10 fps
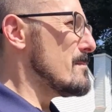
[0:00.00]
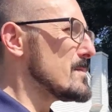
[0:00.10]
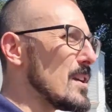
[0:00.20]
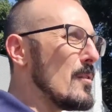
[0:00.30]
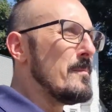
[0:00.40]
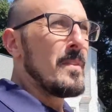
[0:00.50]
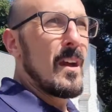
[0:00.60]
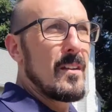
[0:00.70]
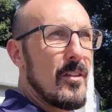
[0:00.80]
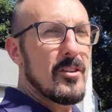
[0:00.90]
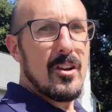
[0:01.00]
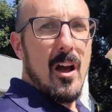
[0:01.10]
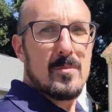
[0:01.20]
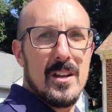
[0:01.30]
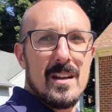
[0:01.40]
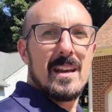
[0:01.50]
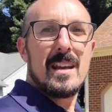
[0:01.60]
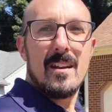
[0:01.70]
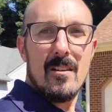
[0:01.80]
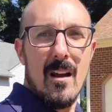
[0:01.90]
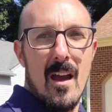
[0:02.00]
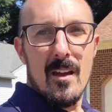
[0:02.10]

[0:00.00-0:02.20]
So another good option here.